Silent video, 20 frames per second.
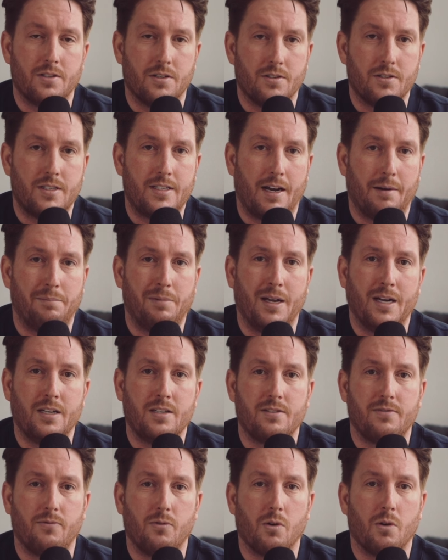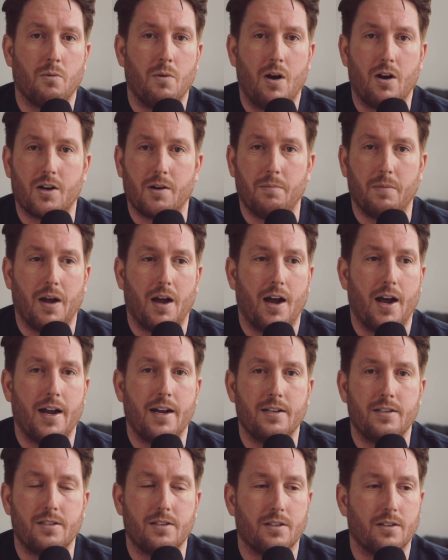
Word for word: There's templates for welcome guides.